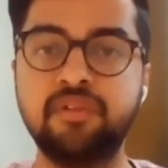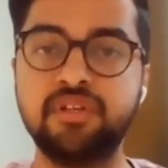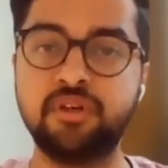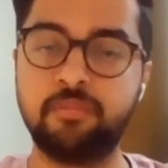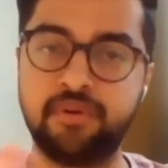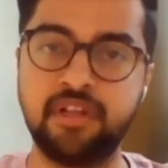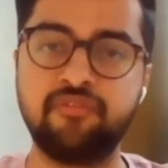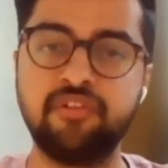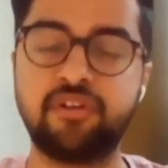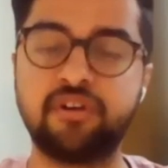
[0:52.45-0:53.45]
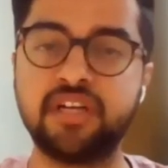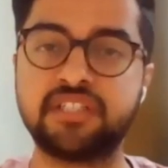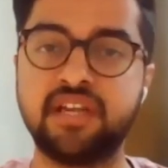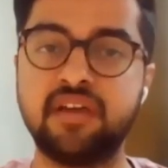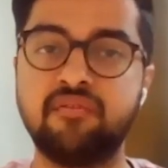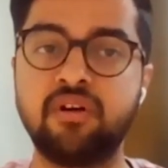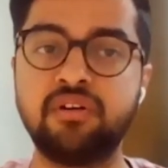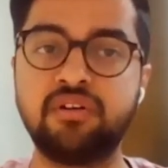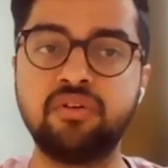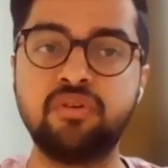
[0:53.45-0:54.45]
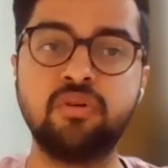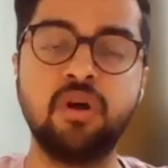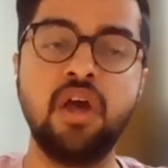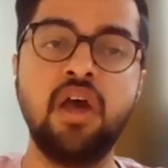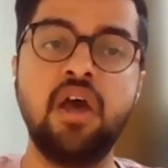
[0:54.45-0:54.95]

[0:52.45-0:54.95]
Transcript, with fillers: your brief introduction. I want you